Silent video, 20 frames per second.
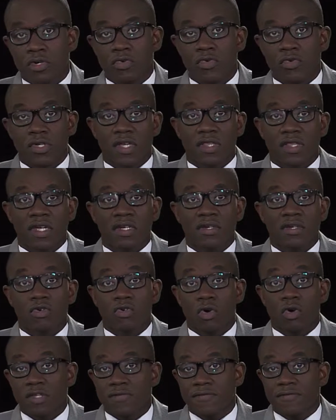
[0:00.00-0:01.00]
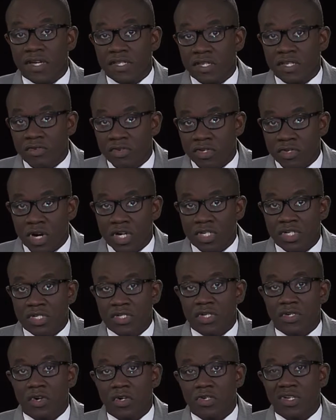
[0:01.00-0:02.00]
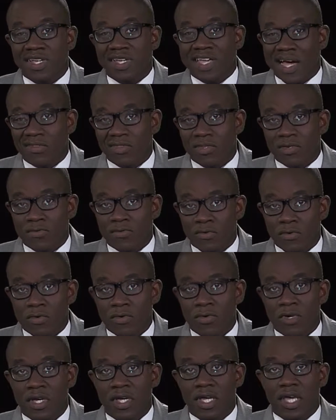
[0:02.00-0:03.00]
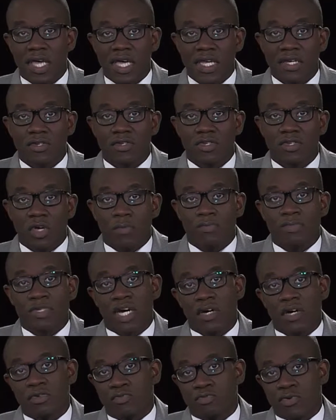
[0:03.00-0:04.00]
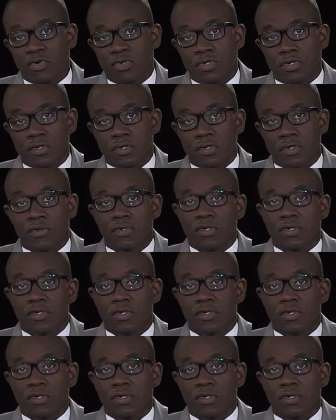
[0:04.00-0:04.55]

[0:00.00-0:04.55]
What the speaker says: who say that cross-factor interactions are not accounted for in top-down approaches.